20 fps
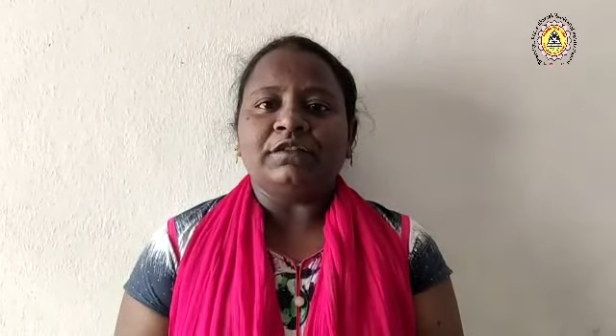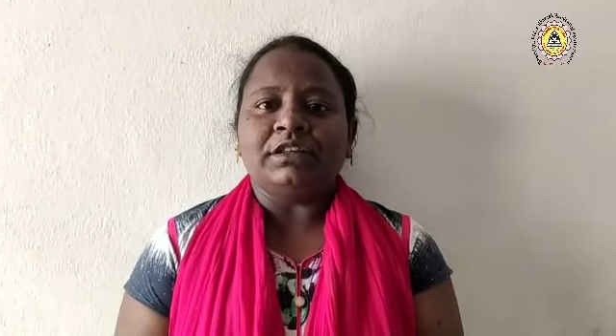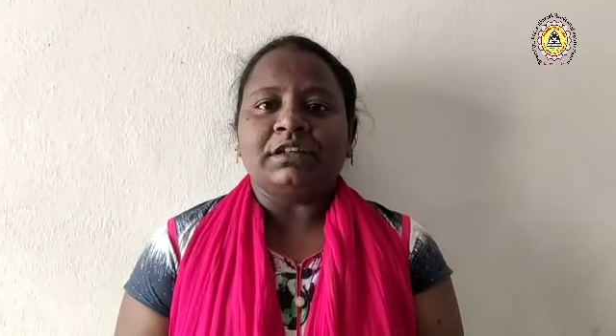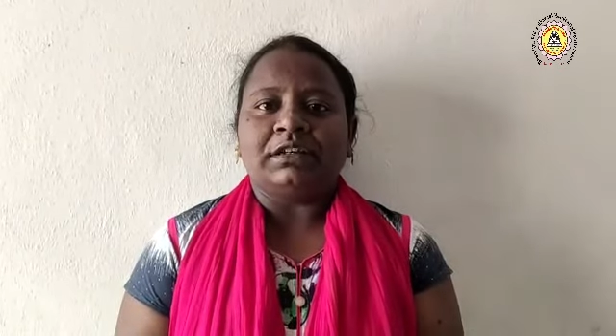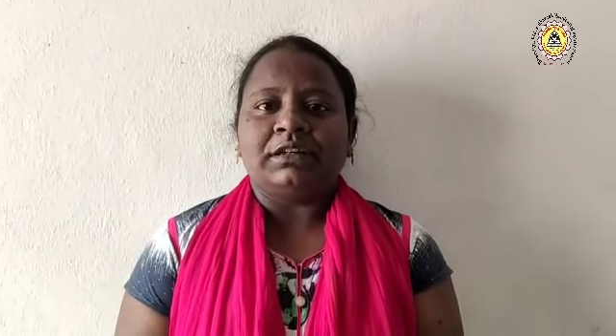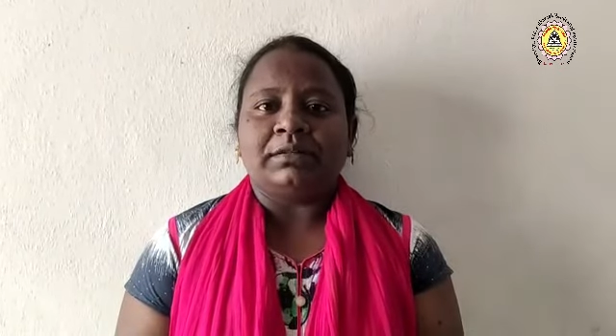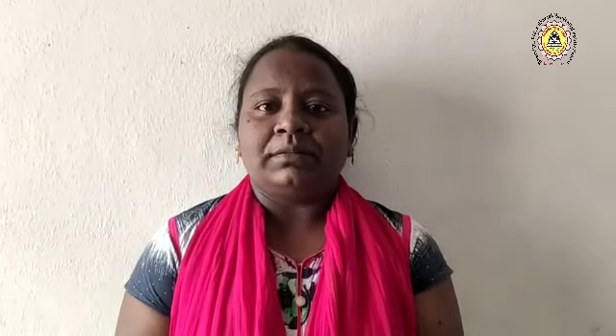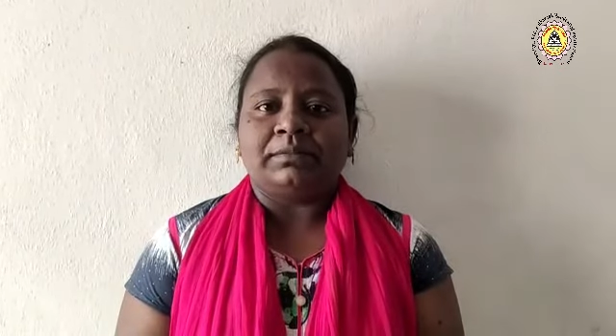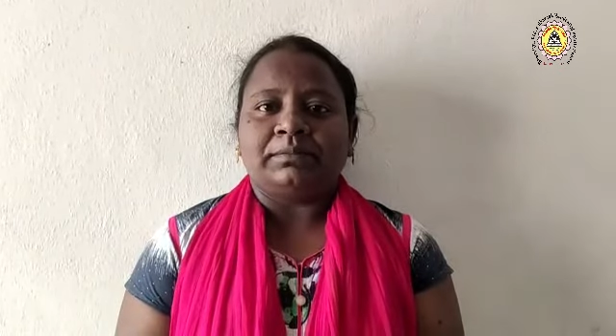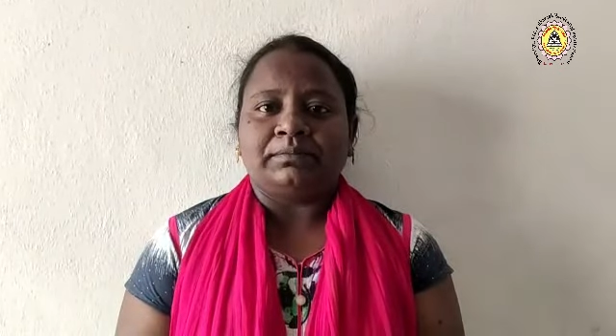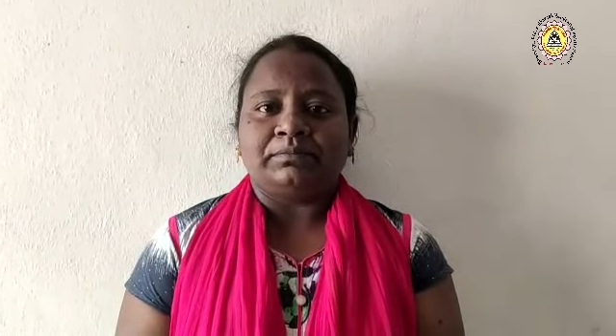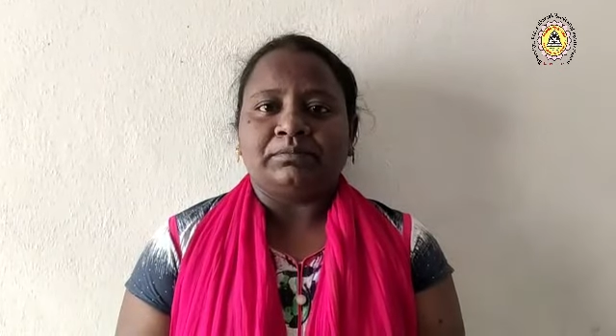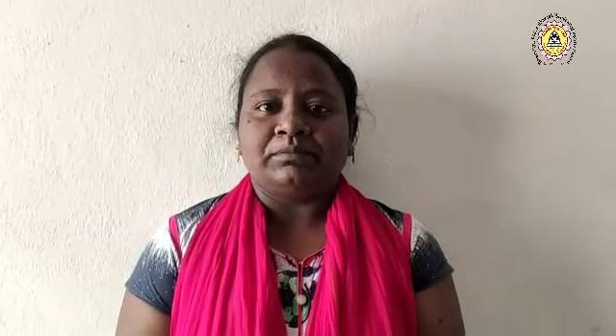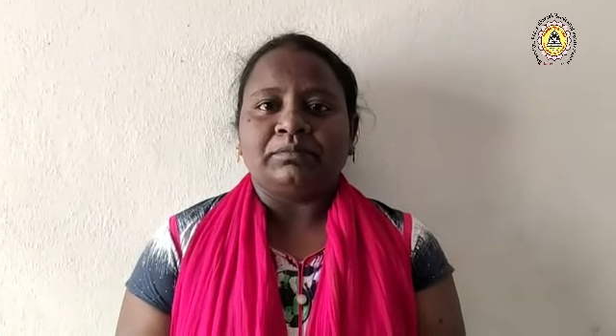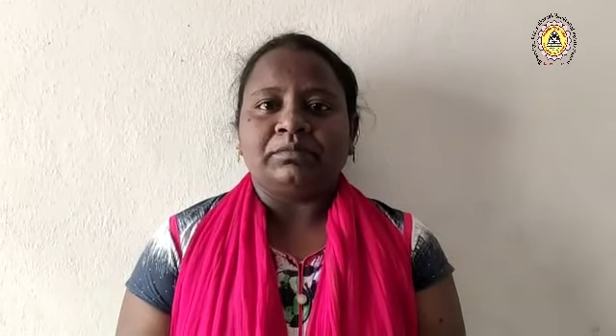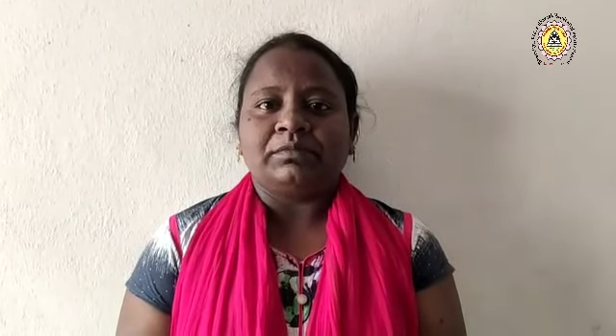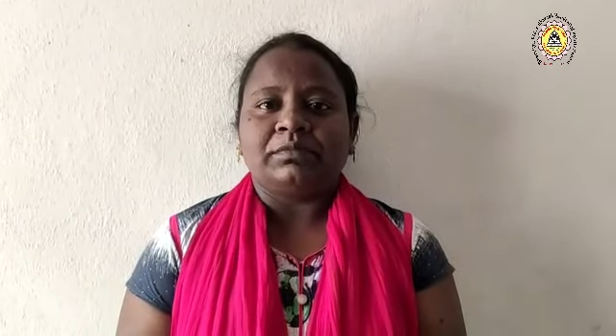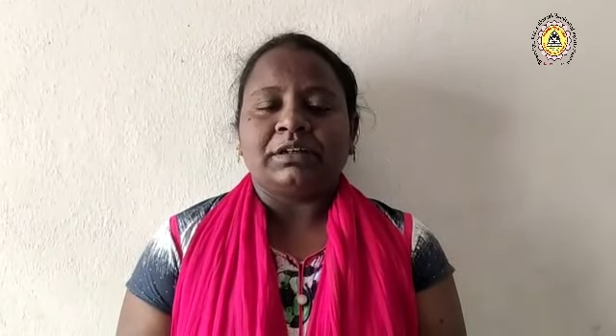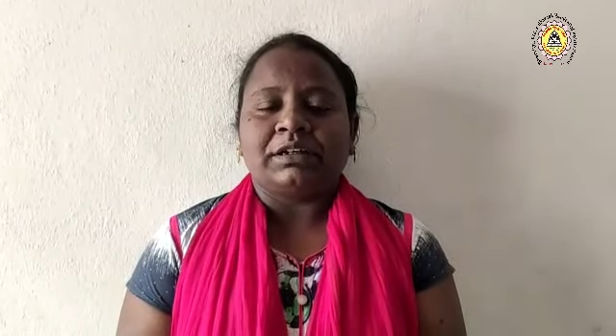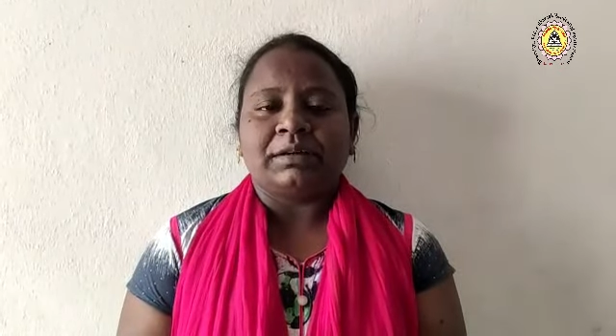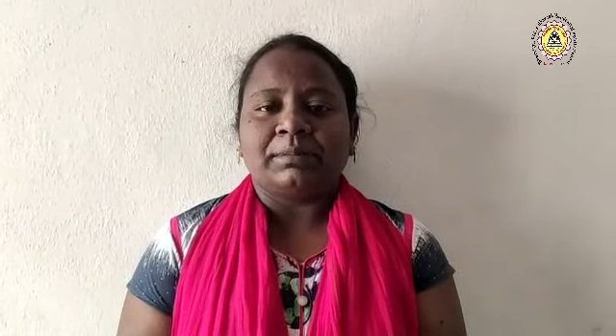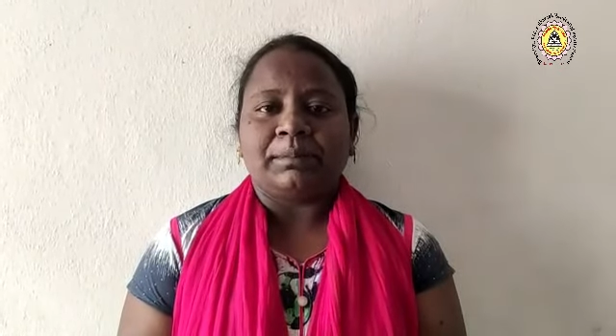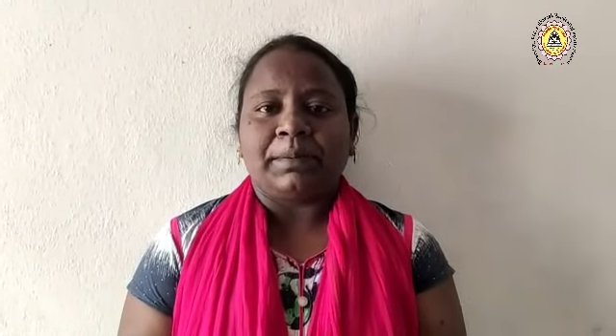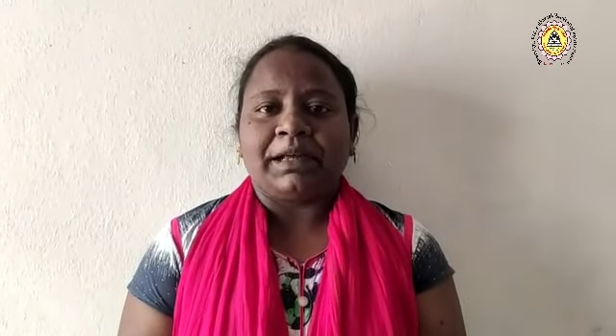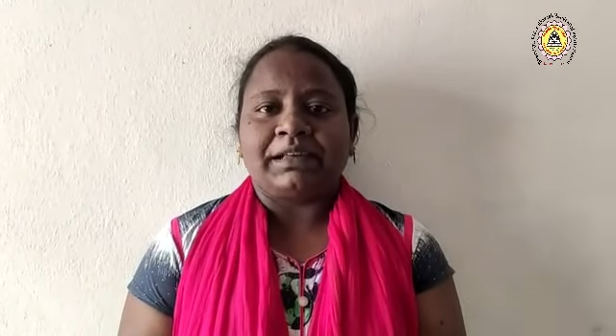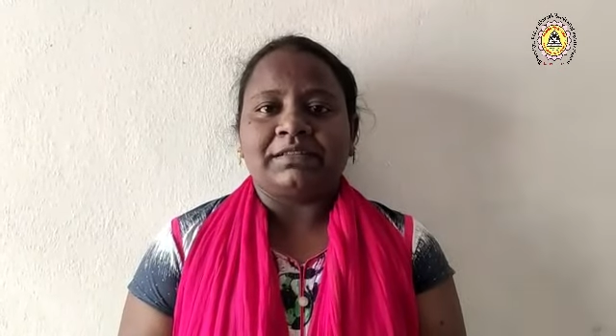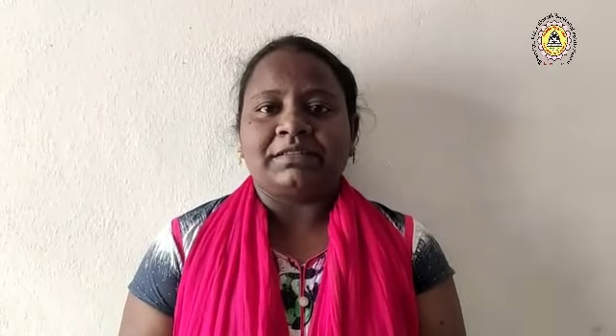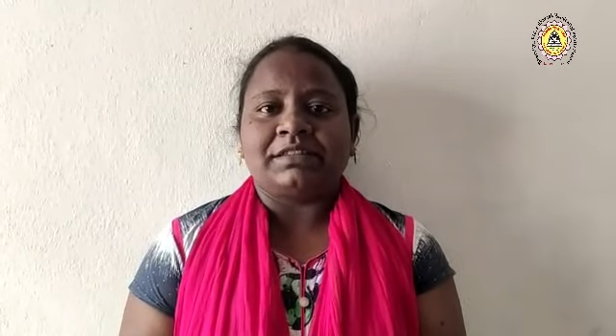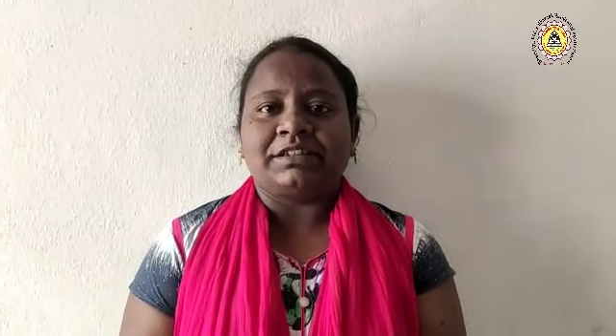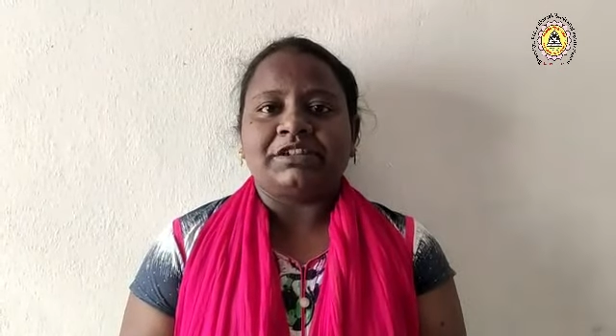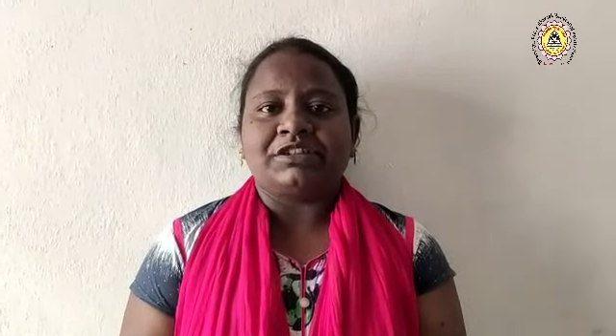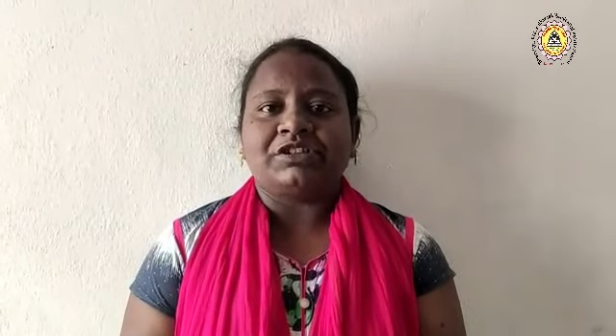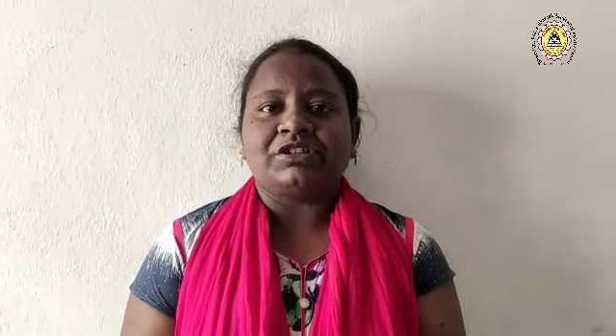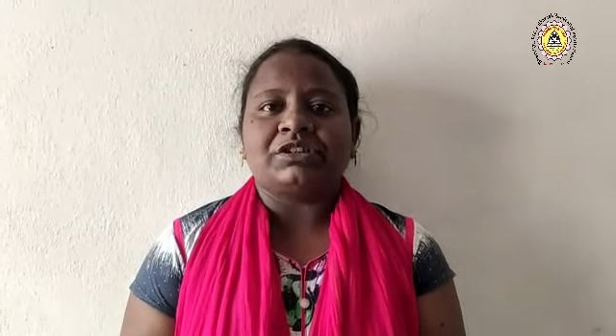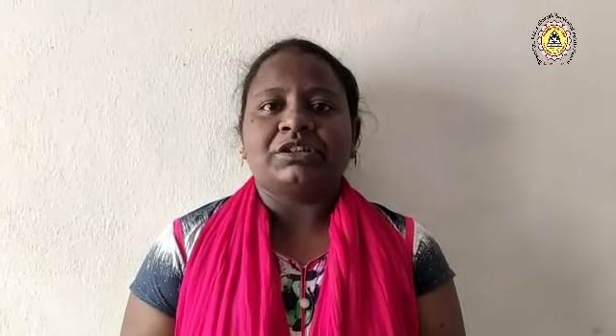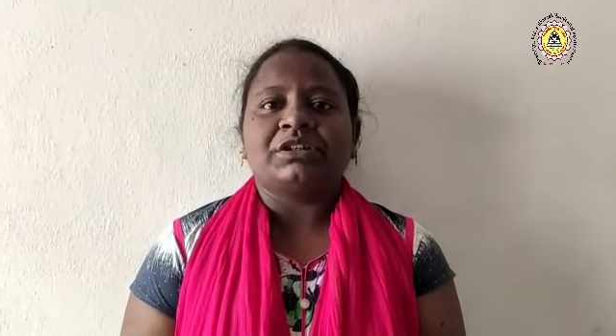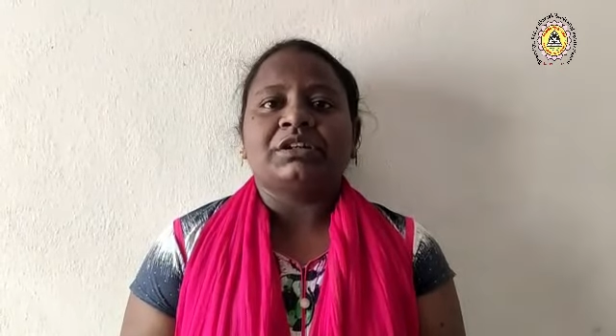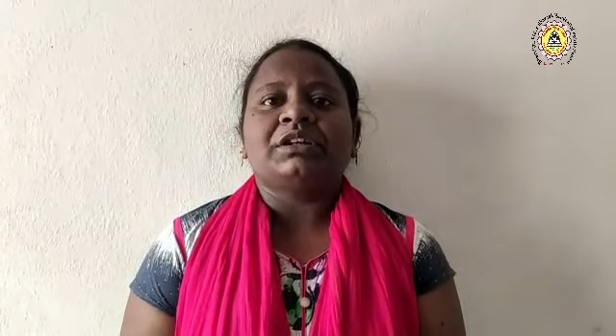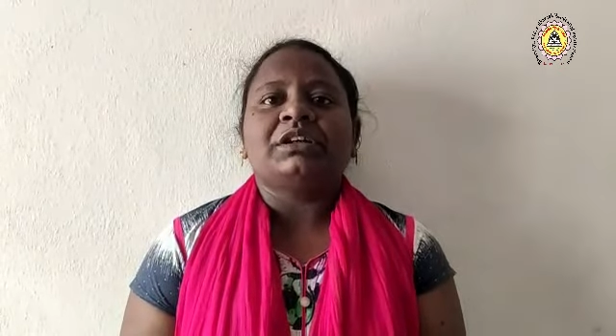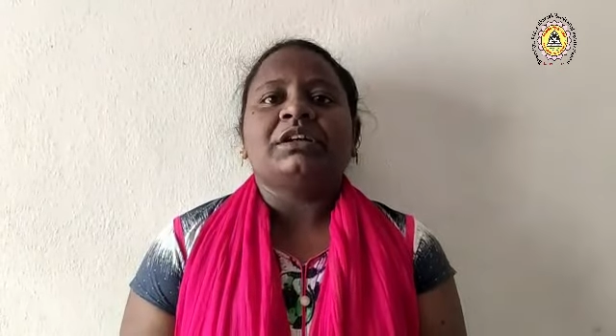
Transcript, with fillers: the passage,